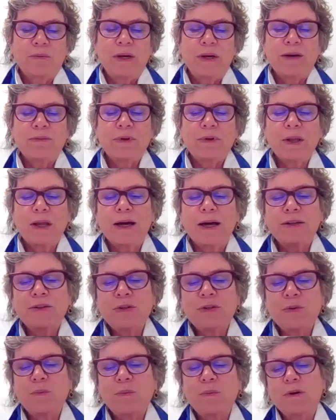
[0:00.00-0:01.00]
We have a
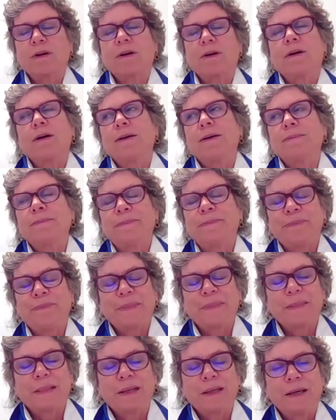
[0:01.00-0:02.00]
lot to work
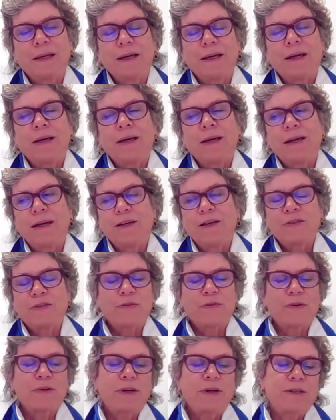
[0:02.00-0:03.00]
on. And
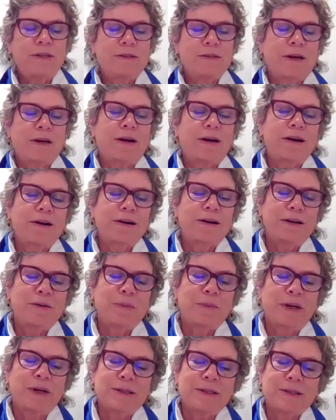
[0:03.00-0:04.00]
as Fareed
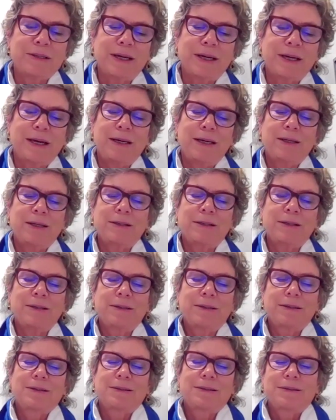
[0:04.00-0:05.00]
Zakaria might
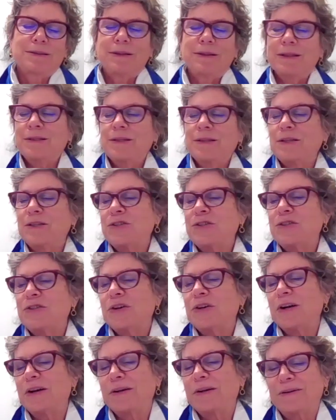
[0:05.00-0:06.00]
say, let's get
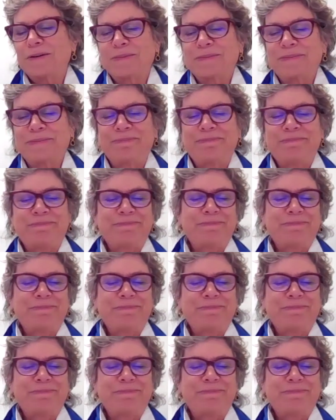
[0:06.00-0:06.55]
started.